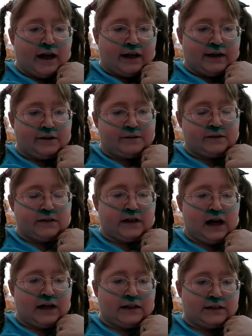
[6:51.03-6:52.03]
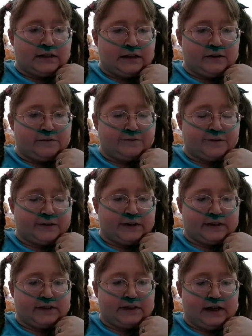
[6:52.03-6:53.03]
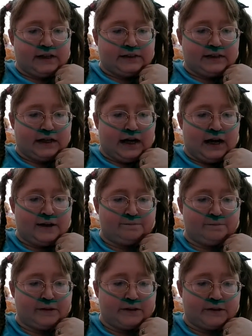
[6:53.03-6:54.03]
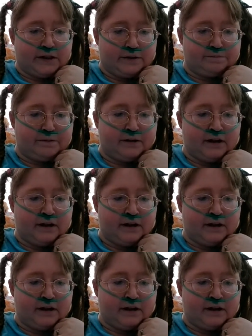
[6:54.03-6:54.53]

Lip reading: and I was in the ICU for 6 days on a heparin drip.